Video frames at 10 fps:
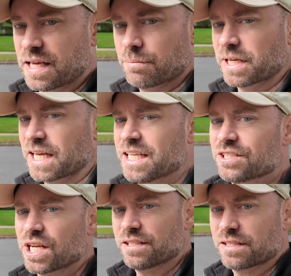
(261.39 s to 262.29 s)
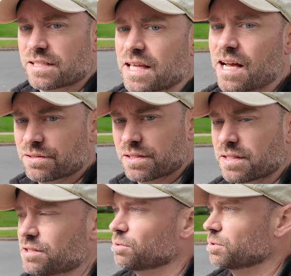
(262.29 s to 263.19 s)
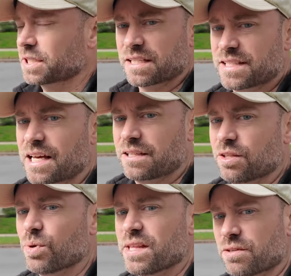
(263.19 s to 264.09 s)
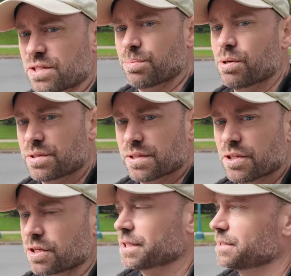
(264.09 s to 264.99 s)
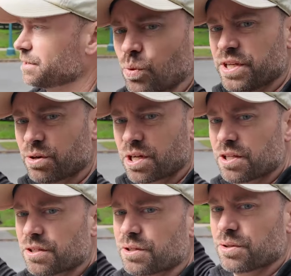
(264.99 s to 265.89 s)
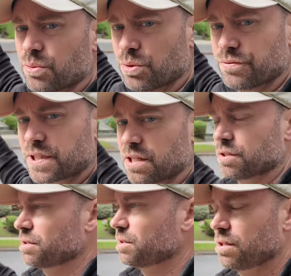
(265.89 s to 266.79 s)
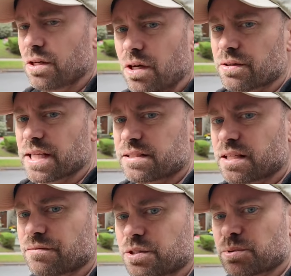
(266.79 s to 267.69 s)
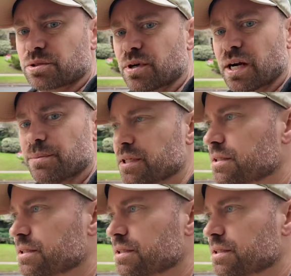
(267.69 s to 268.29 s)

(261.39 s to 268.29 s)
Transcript: You can't make any changes to the houses that don't look exactly the way they're supposed to look. Window color, roof color, all that stuff is prescribed.